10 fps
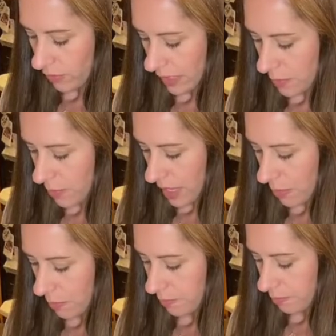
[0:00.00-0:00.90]
big
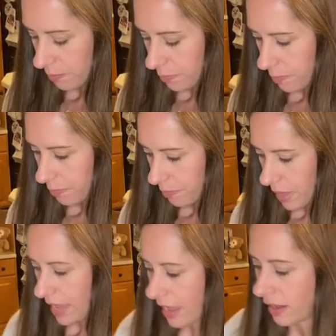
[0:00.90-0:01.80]

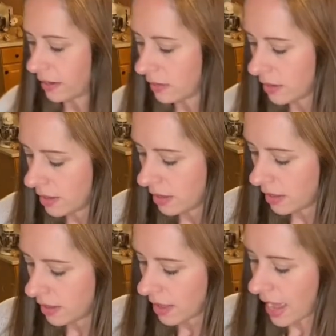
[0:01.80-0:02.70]
pan,
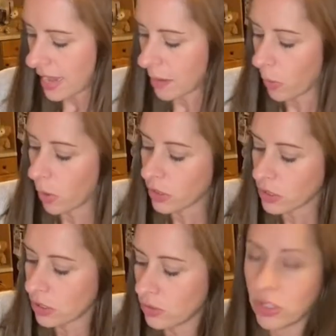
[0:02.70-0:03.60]
and I'm
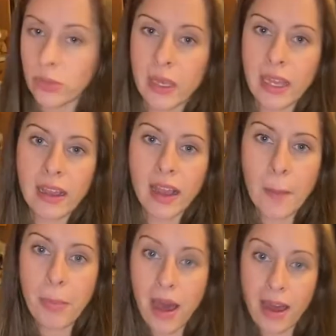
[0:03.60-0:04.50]
also doing a
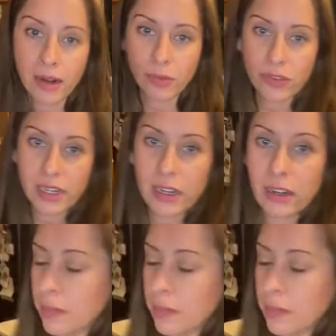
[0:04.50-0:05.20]
pot over here